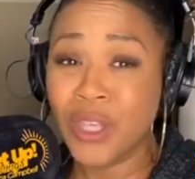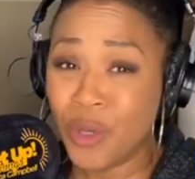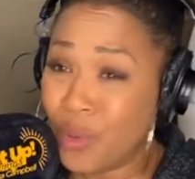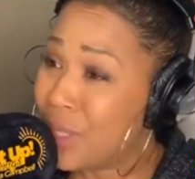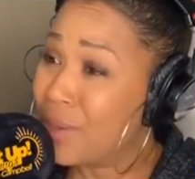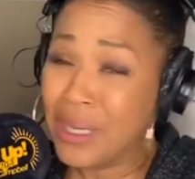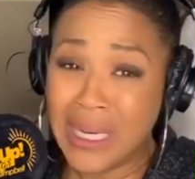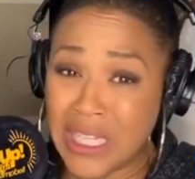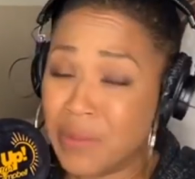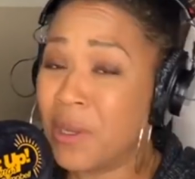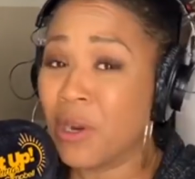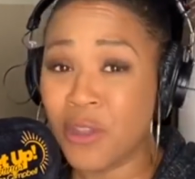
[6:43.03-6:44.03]
you and your
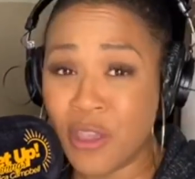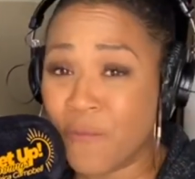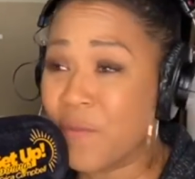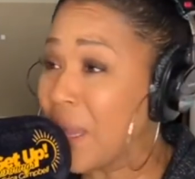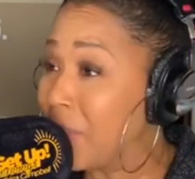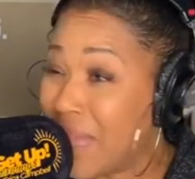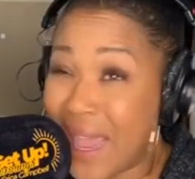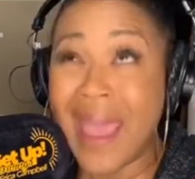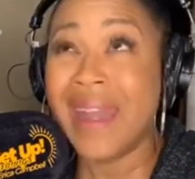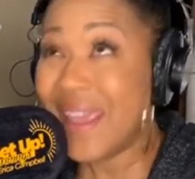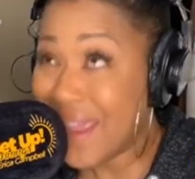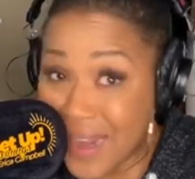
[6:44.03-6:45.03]
husband or your family.
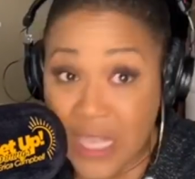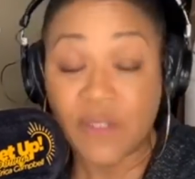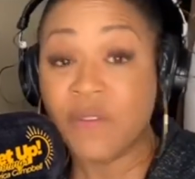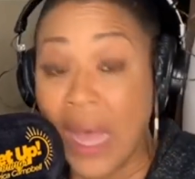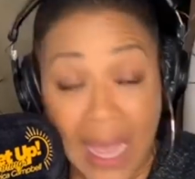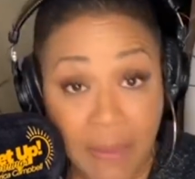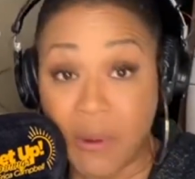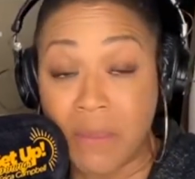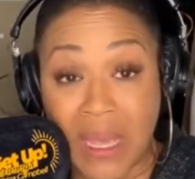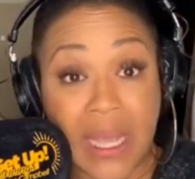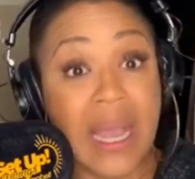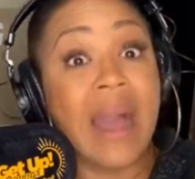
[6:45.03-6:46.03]
And it is fine with
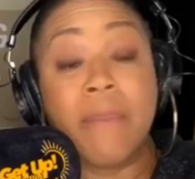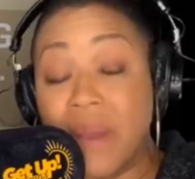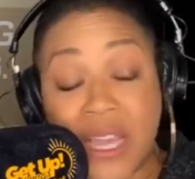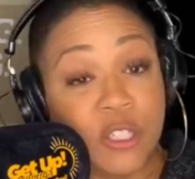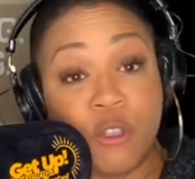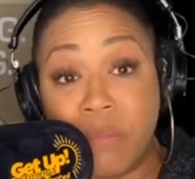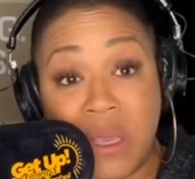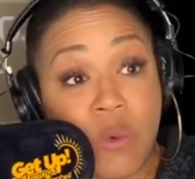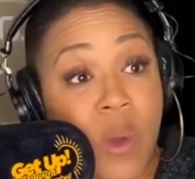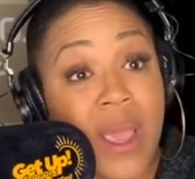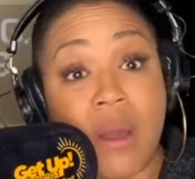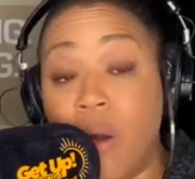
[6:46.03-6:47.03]
me. God bless you. Be
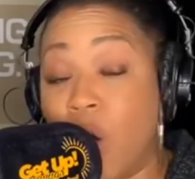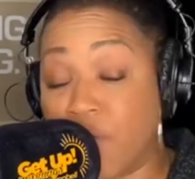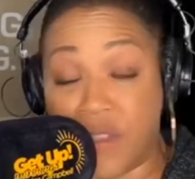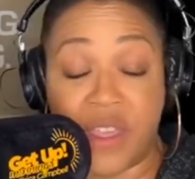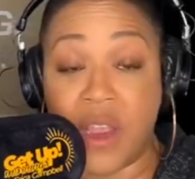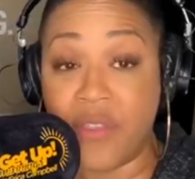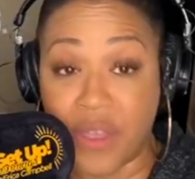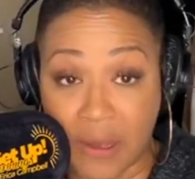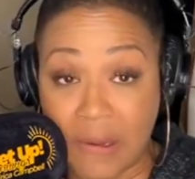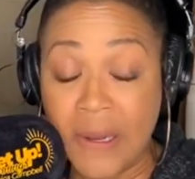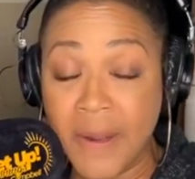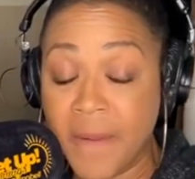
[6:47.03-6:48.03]
well over there,
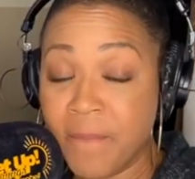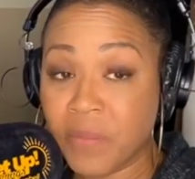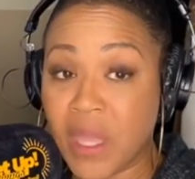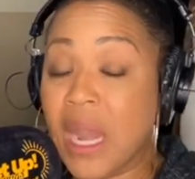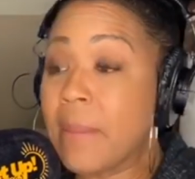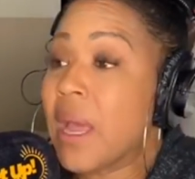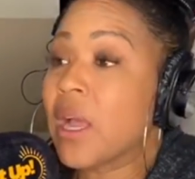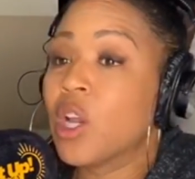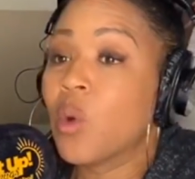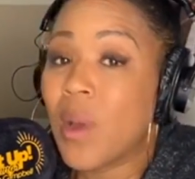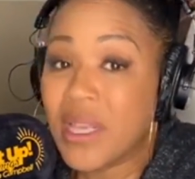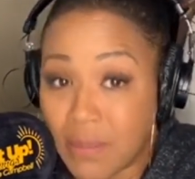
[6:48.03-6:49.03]
though. And I'm not going
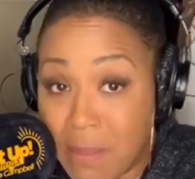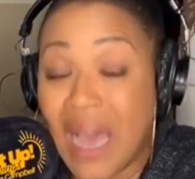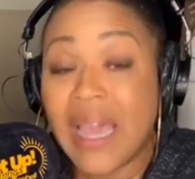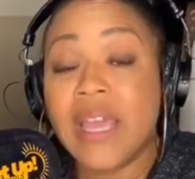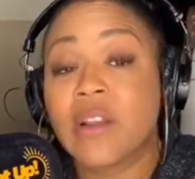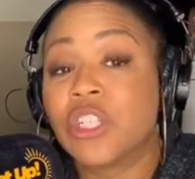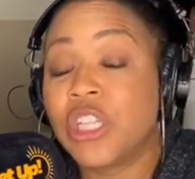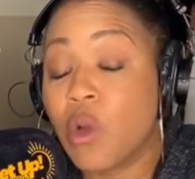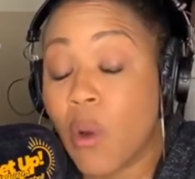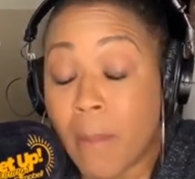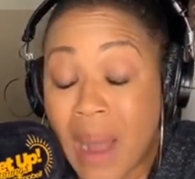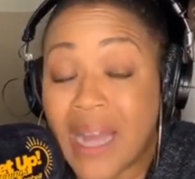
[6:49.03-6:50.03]
to waste my energy
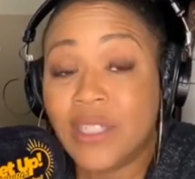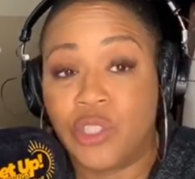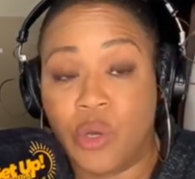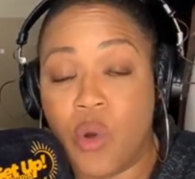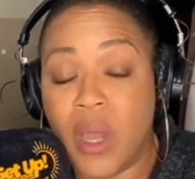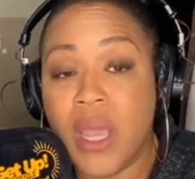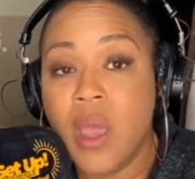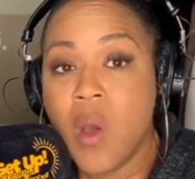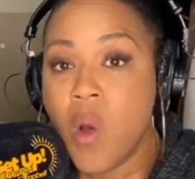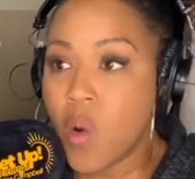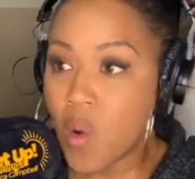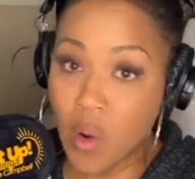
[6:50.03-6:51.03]
or my joy
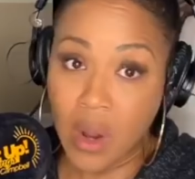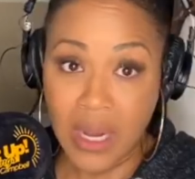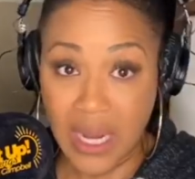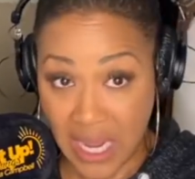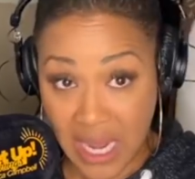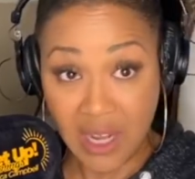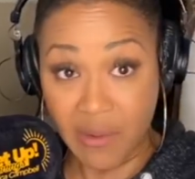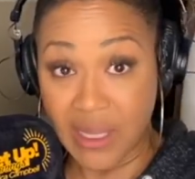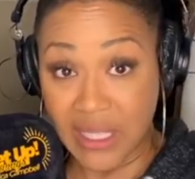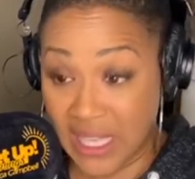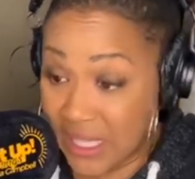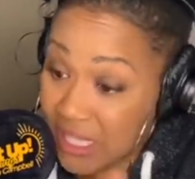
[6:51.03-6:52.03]
on
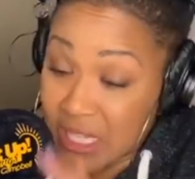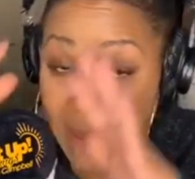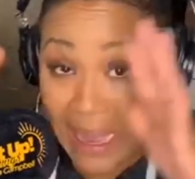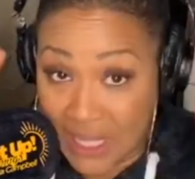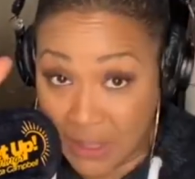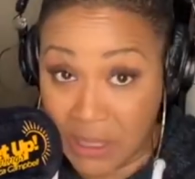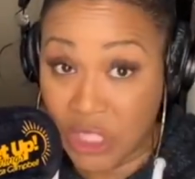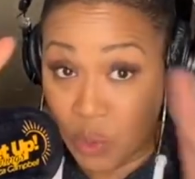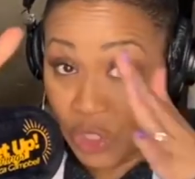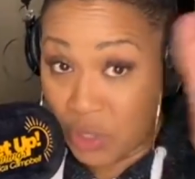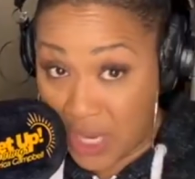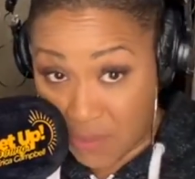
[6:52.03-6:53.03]
ignorance. This is about as much of
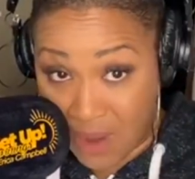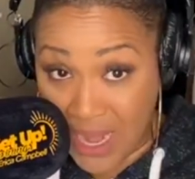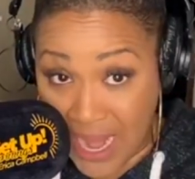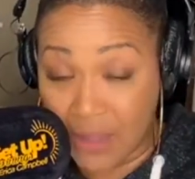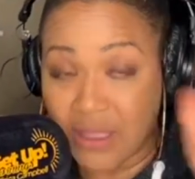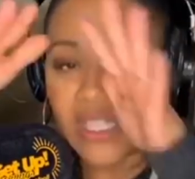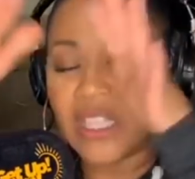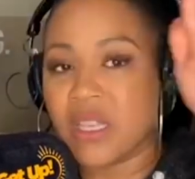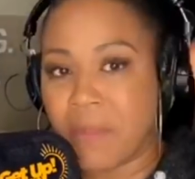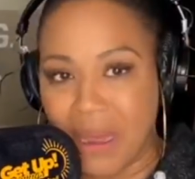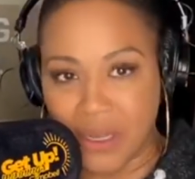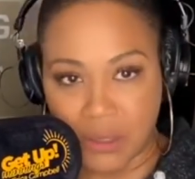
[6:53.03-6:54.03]
what you're getting right now. This is
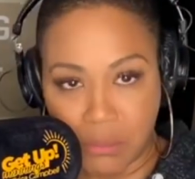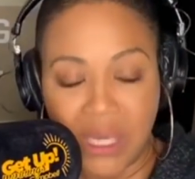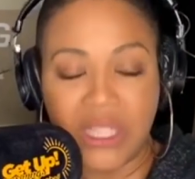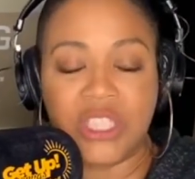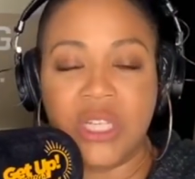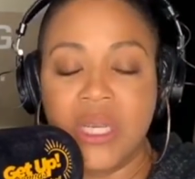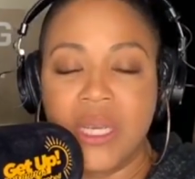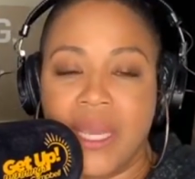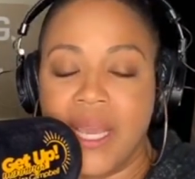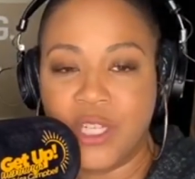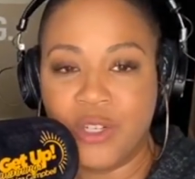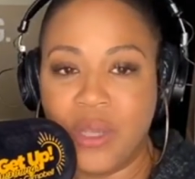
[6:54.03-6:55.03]
about as much
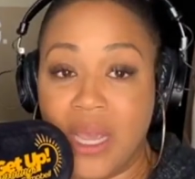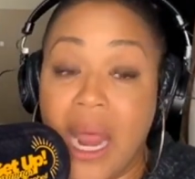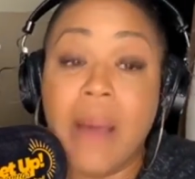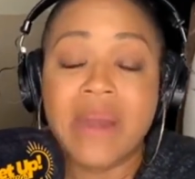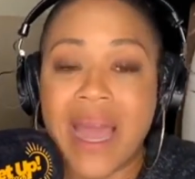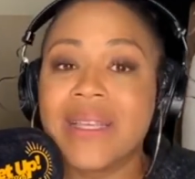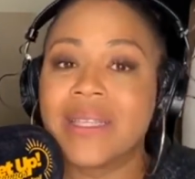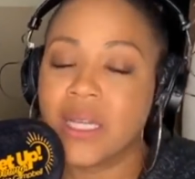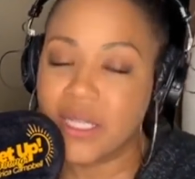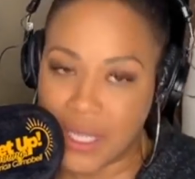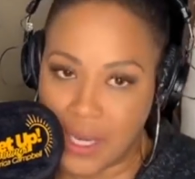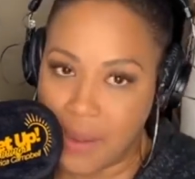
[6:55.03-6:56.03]
as you get. I'm nice
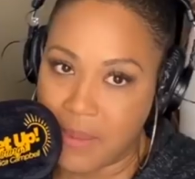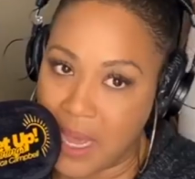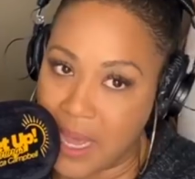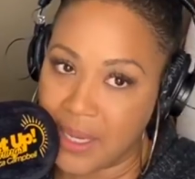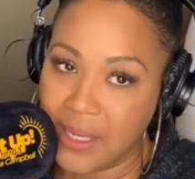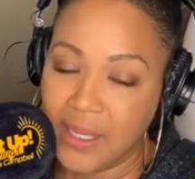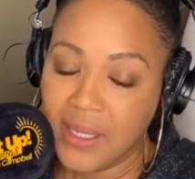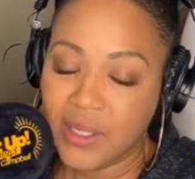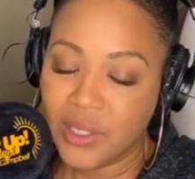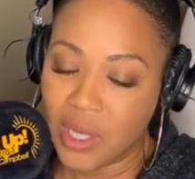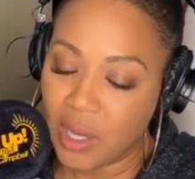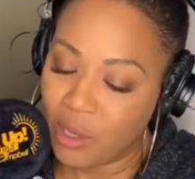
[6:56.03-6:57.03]
until I'm not.
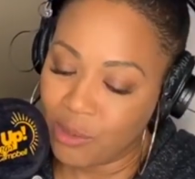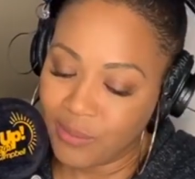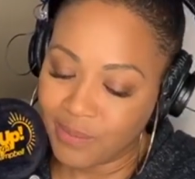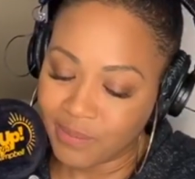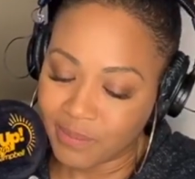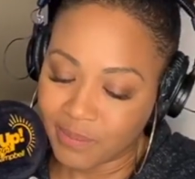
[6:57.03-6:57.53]
So